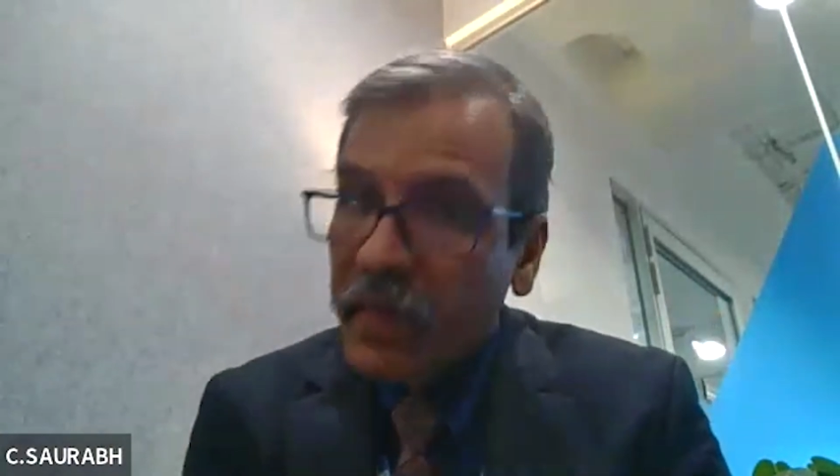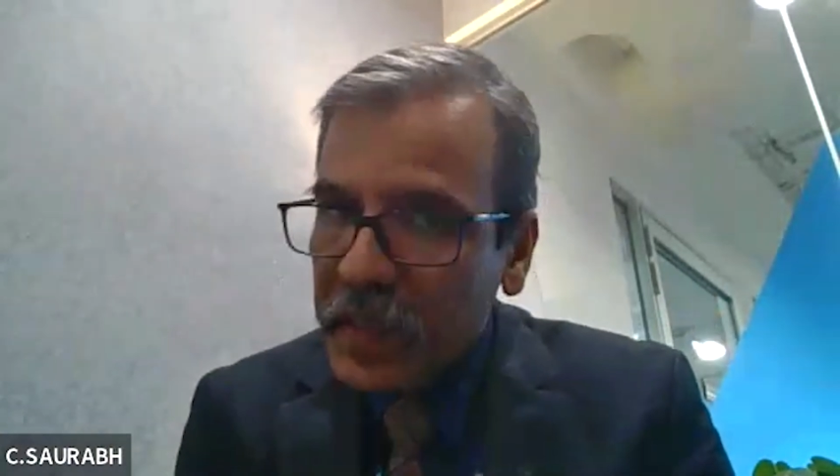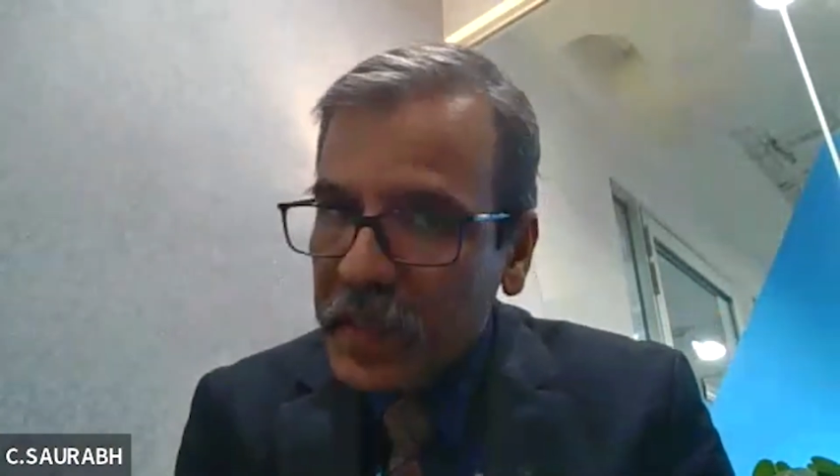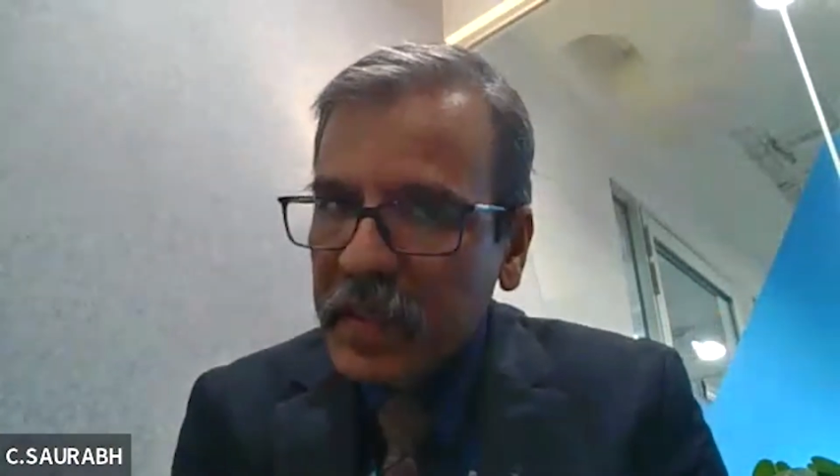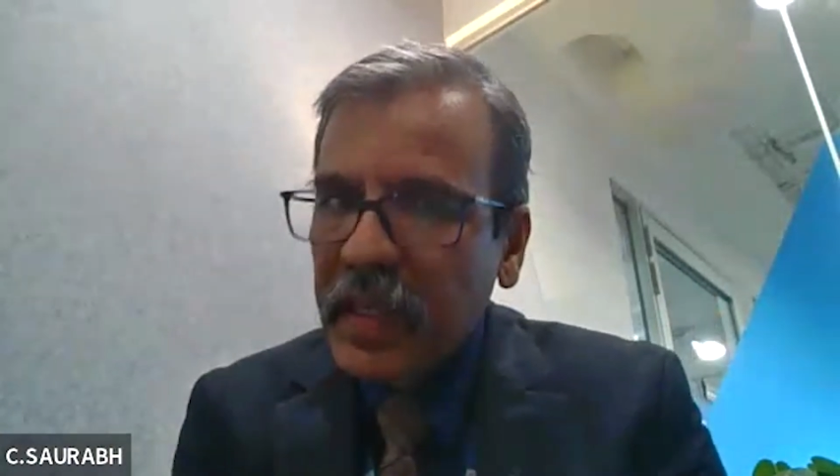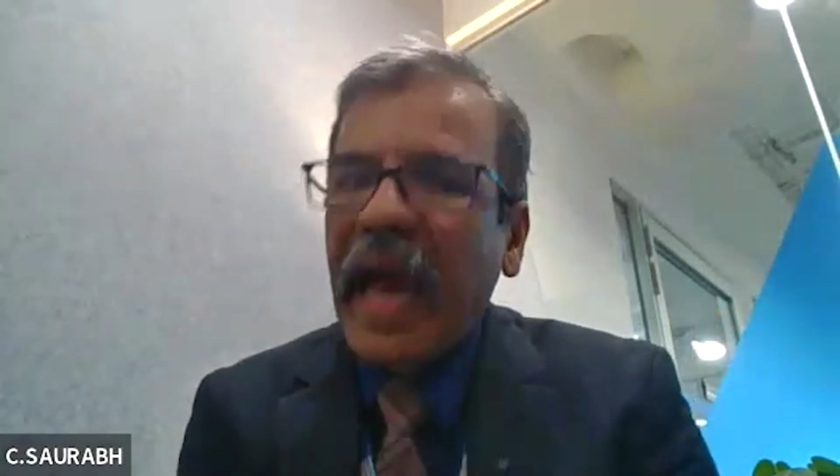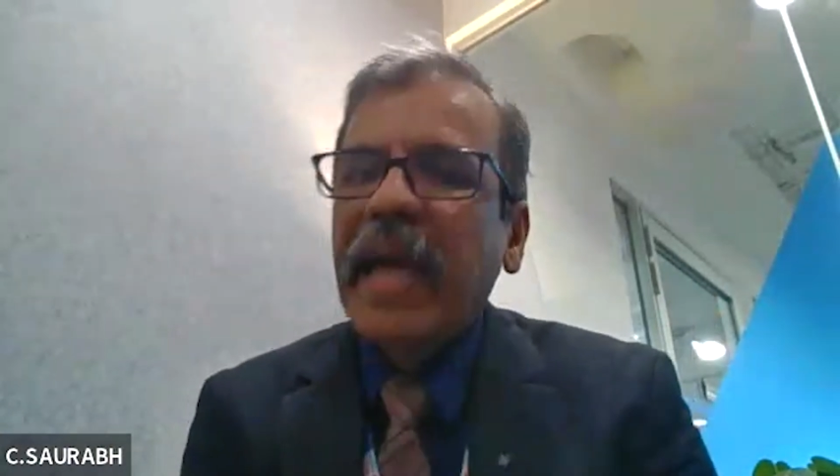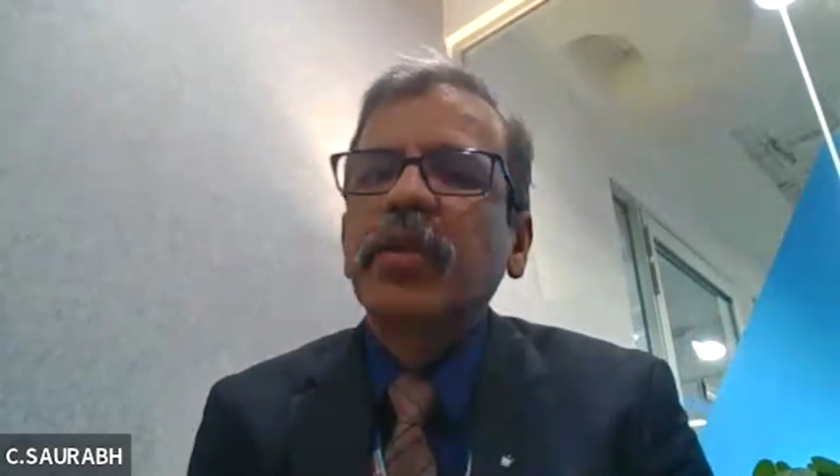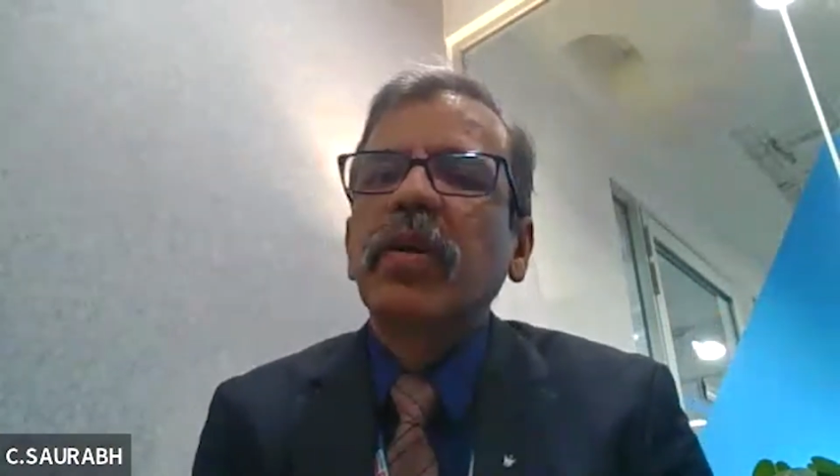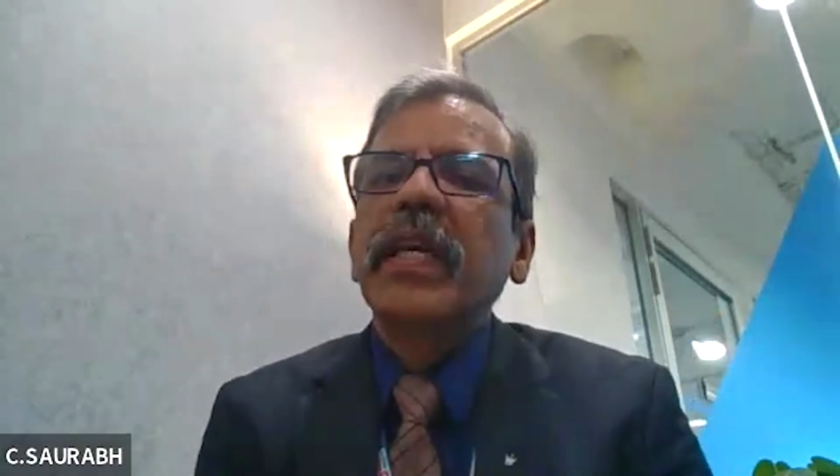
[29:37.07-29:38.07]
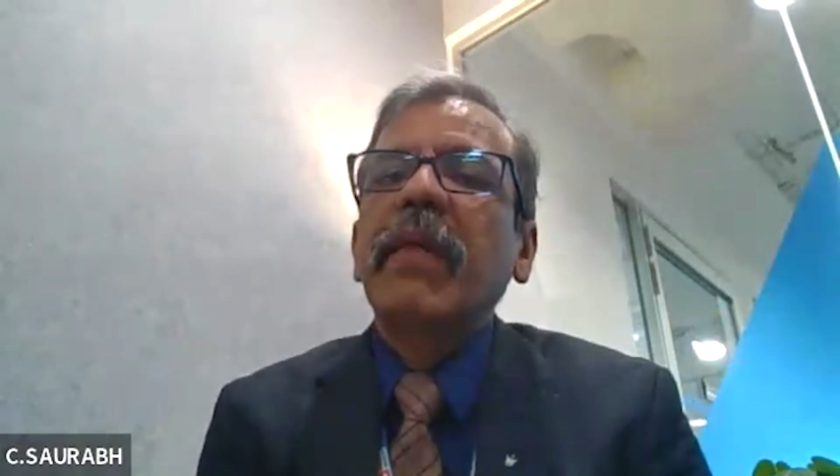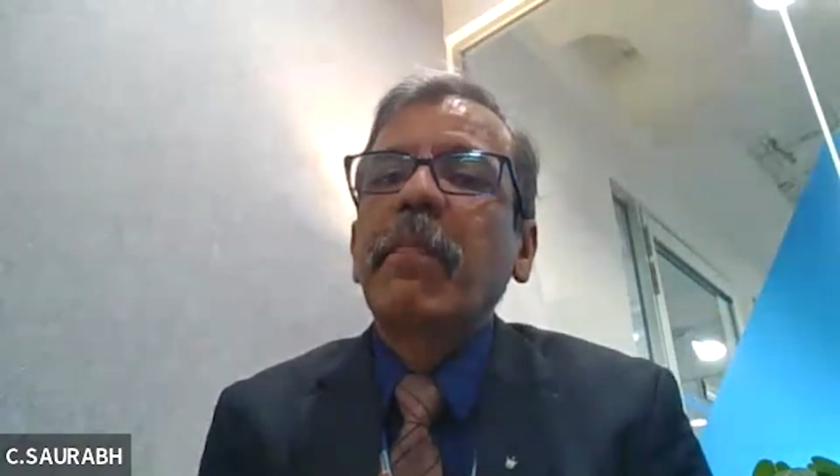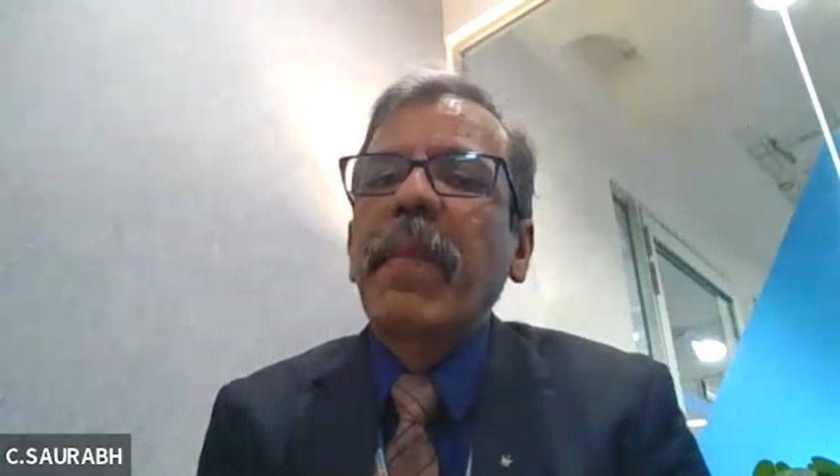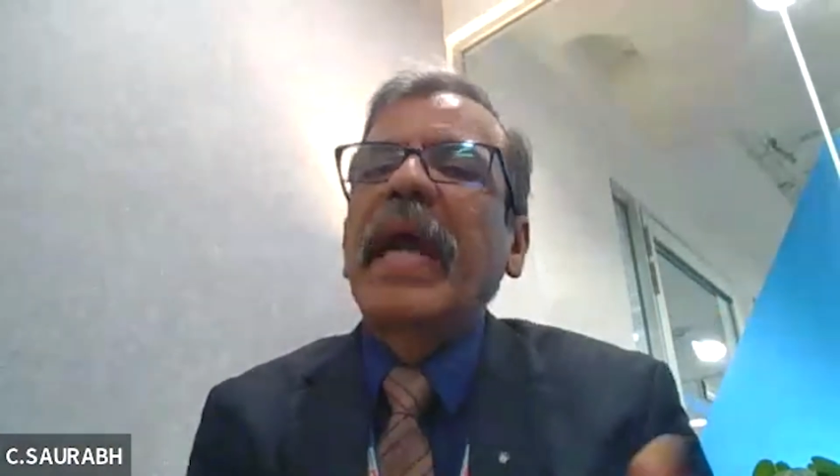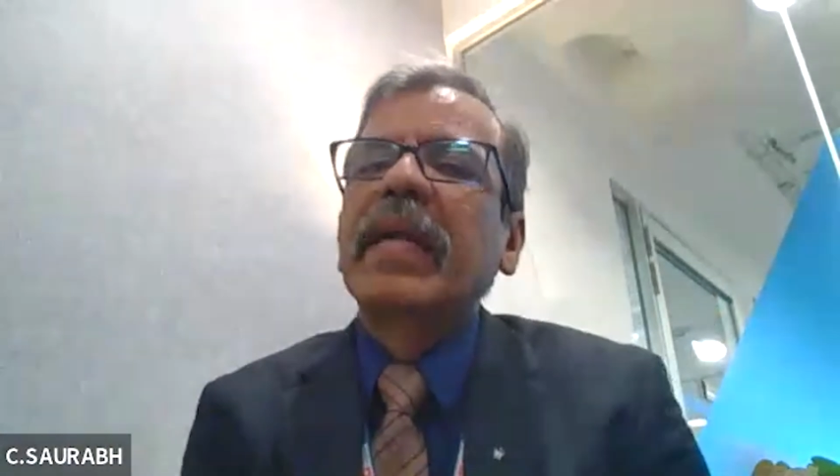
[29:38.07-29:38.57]
which is actually
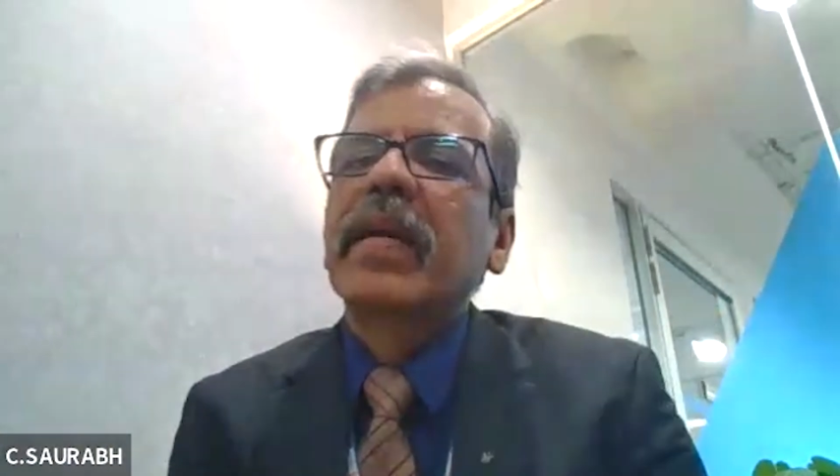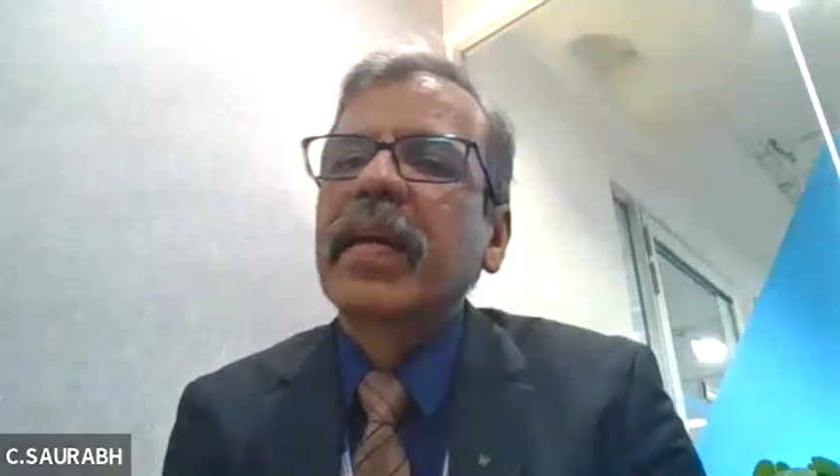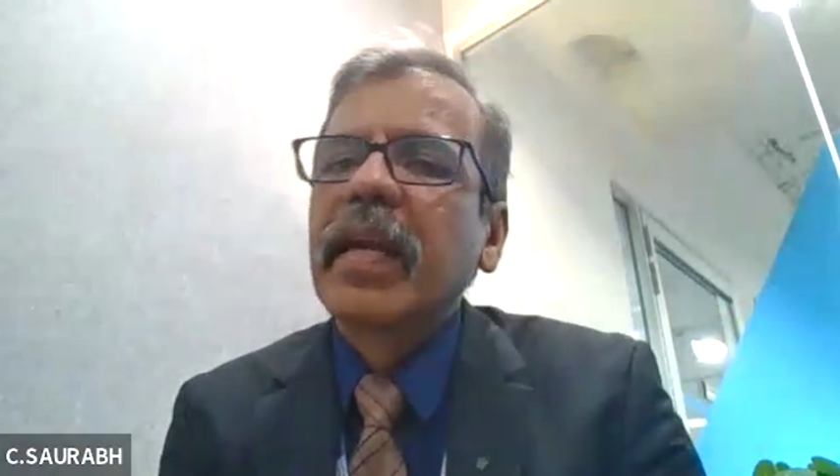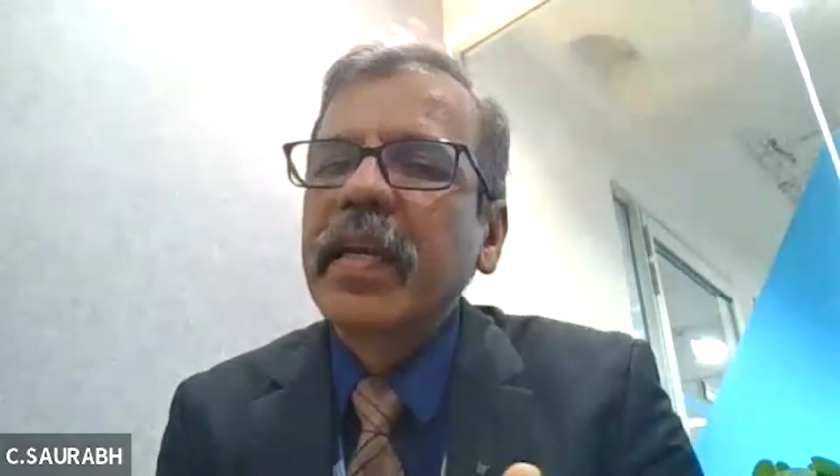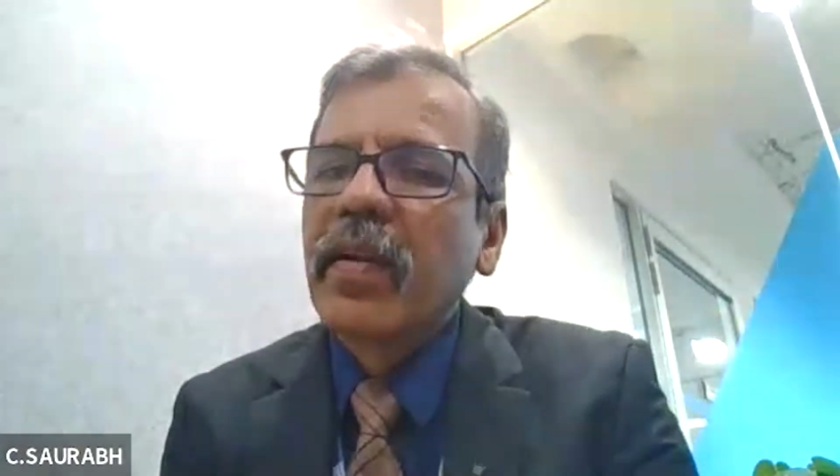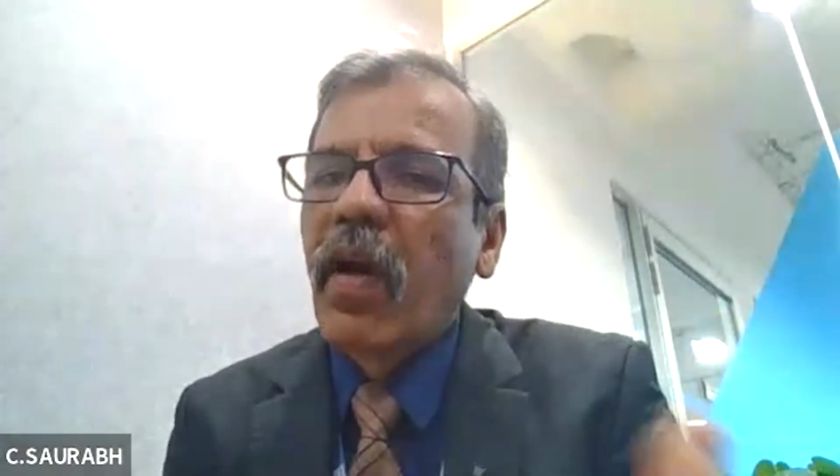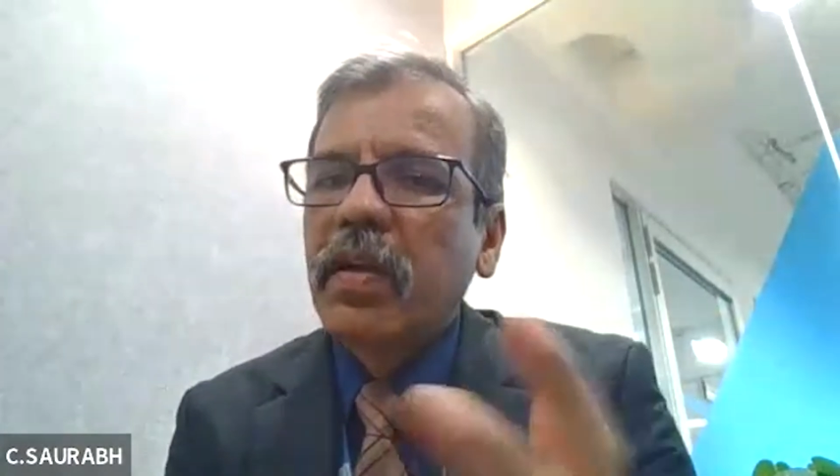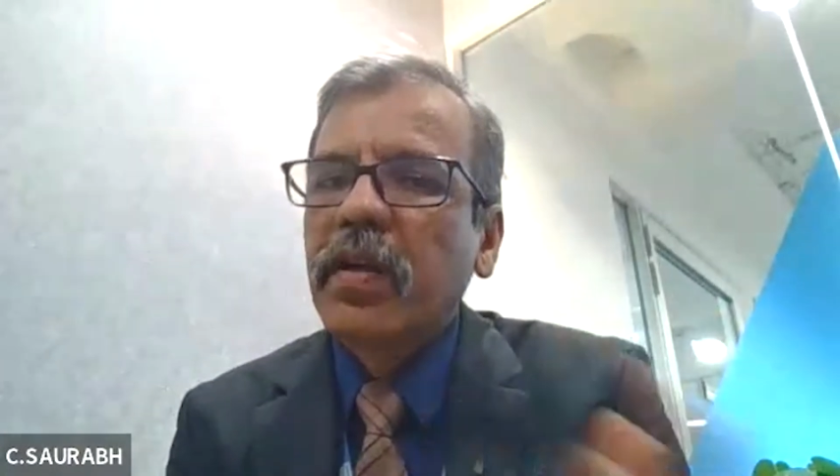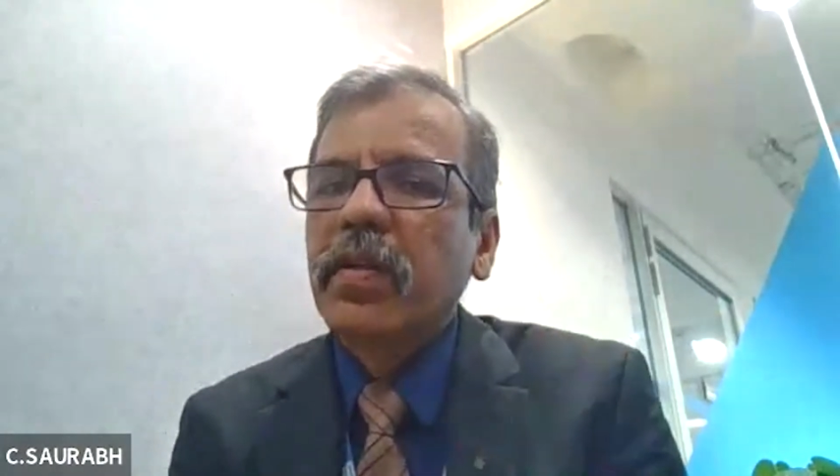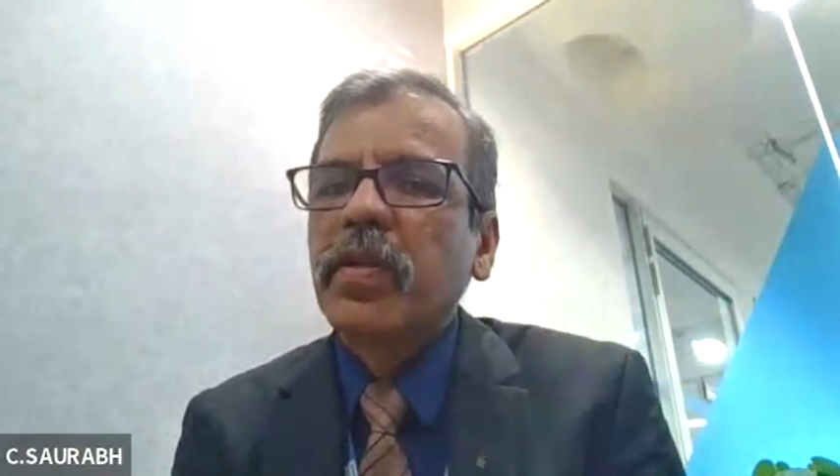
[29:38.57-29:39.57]
and practically not